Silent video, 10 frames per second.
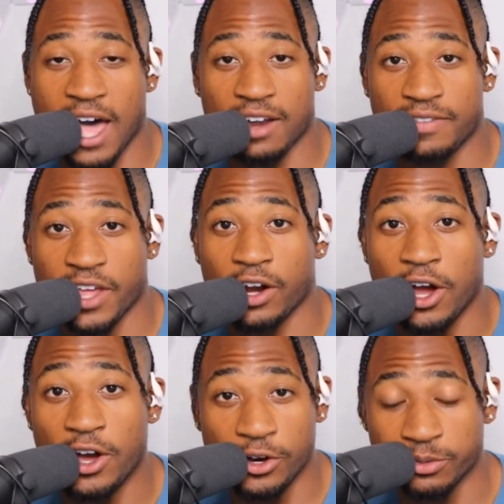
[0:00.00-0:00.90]
out of their
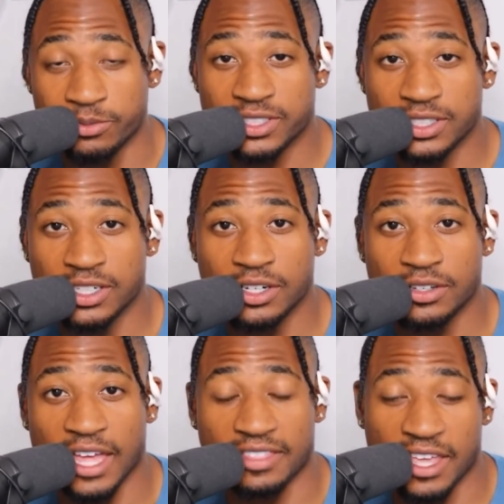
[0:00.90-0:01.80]
homes
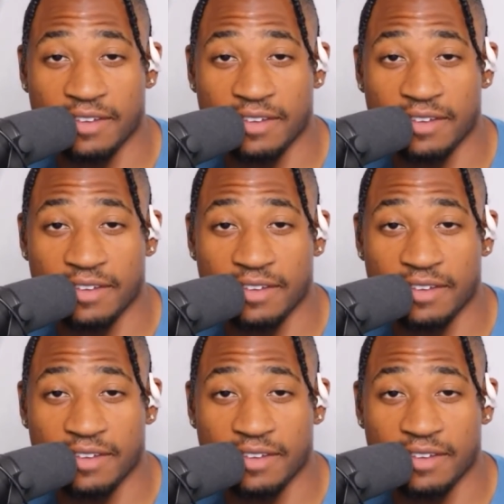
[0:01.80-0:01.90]
that